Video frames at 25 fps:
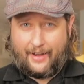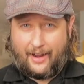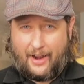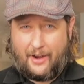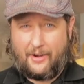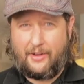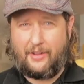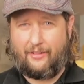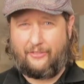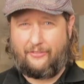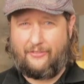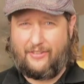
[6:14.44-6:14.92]
Now,
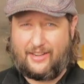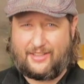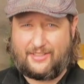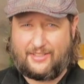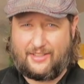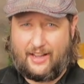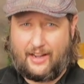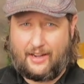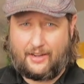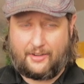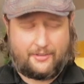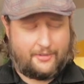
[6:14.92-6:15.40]
how do you fix
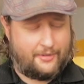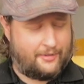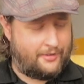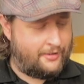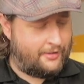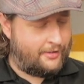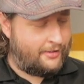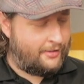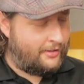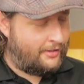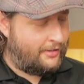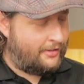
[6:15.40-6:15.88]
that?
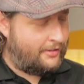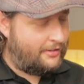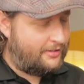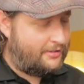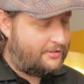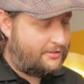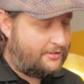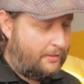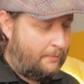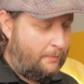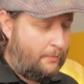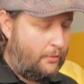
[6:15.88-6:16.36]

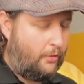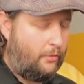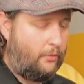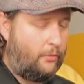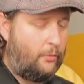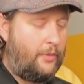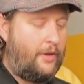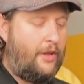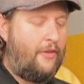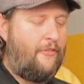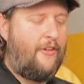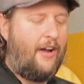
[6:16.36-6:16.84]

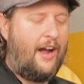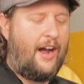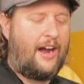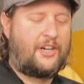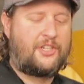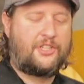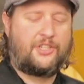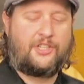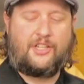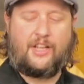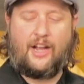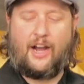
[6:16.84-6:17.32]
Simple. We've
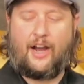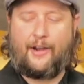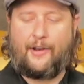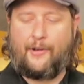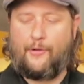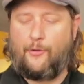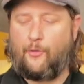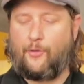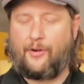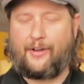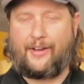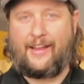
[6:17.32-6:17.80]
actually got
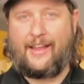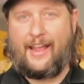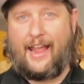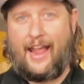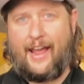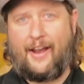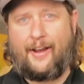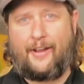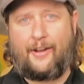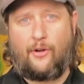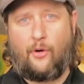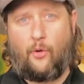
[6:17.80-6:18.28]
an
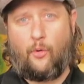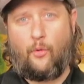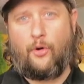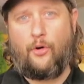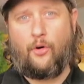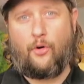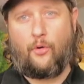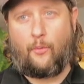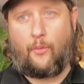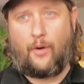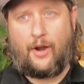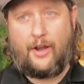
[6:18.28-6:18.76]
organic
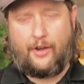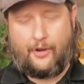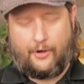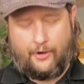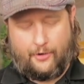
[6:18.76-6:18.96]
oil right